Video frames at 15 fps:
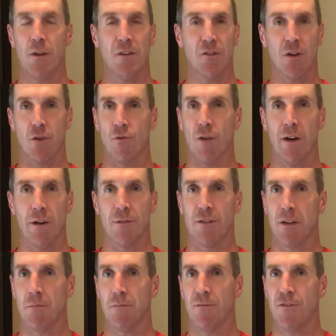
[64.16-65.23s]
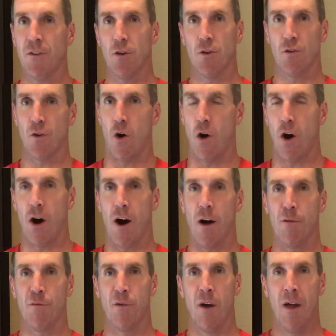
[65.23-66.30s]
do this on a run. If something feels
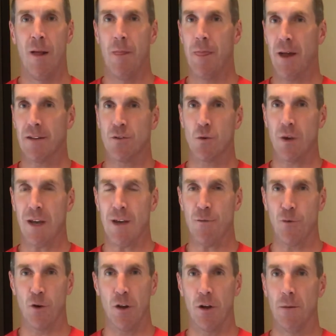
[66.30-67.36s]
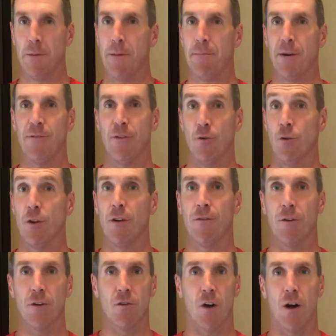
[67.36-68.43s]
off, that's okay for a little bit, but if it really
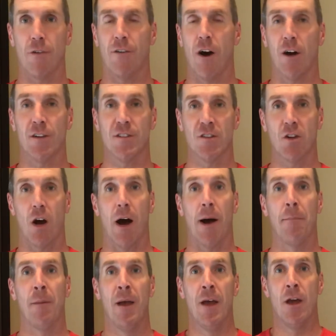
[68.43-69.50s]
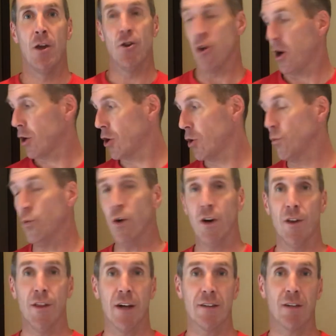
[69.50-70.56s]
feels off, I'll stop. Knock on
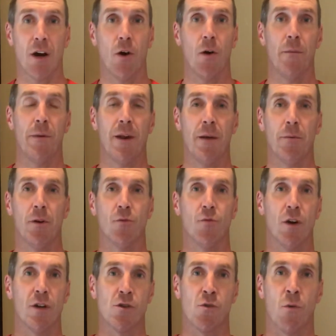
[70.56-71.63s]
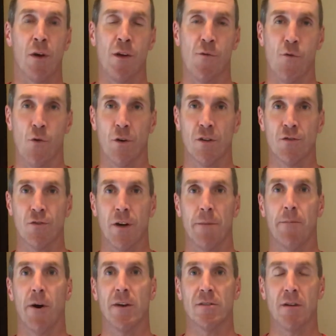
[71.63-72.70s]
wood, that's how I've been able to run 24 straight
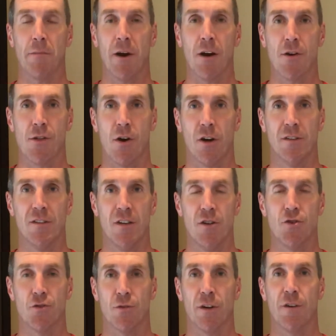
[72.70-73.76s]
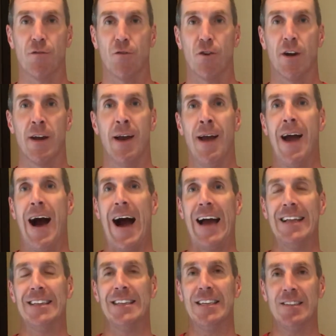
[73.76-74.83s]
Boston Marathons injury-free.
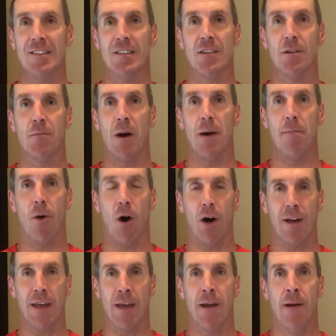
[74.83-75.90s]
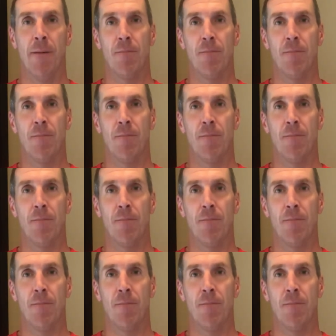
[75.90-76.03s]
I listened to my body.